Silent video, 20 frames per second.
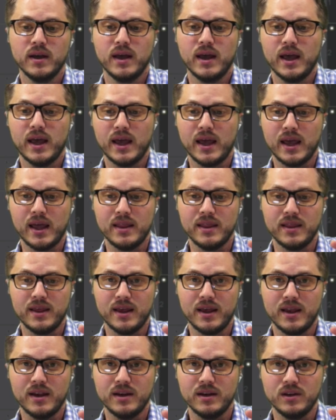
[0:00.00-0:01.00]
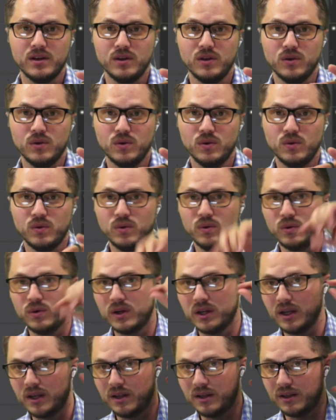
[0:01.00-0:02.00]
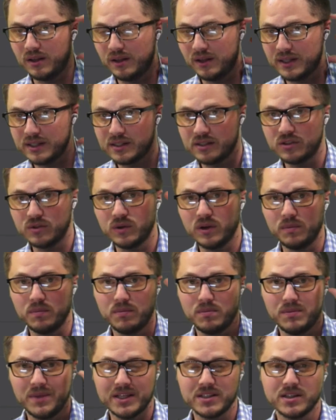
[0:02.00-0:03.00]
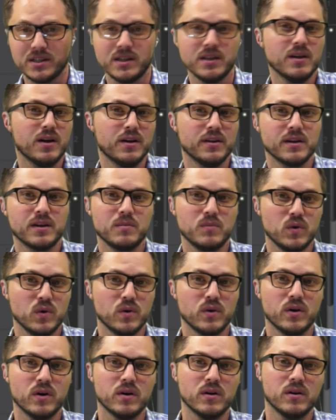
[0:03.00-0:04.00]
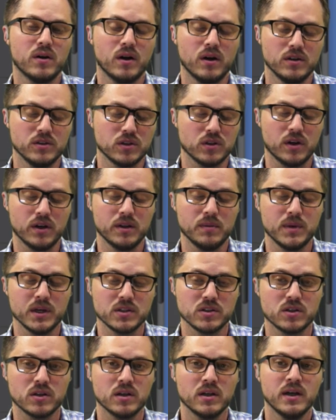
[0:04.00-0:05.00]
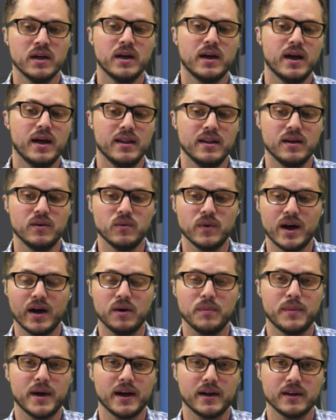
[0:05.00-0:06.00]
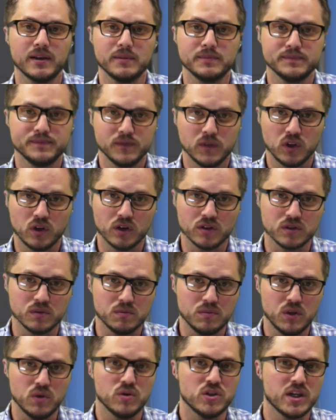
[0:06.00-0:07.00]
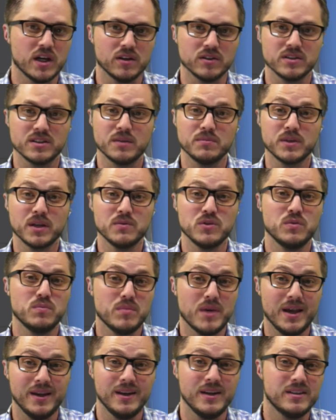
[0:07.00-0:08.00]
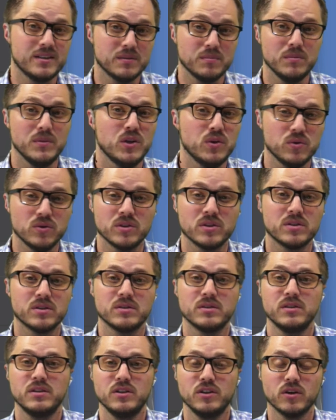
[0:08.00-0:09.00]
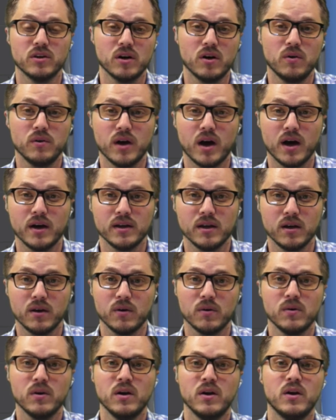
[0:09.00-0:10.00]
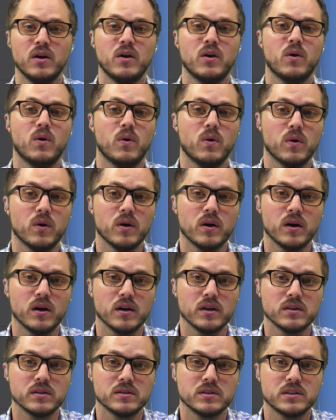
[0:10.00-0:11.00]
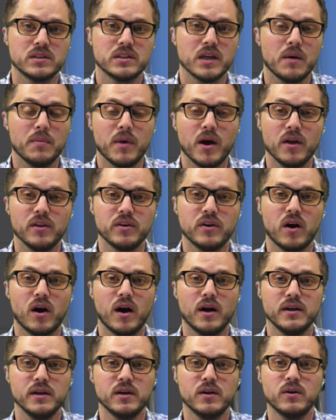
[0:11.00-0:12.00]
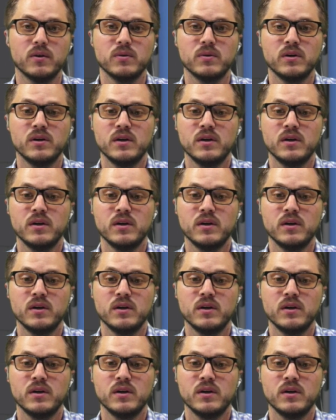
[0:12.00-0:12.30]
and then you can listen to it, mix it on the computer, on the mixer, and then route it back in. You can also mute channels. Sometimes you may need to mute your own audio or some other audio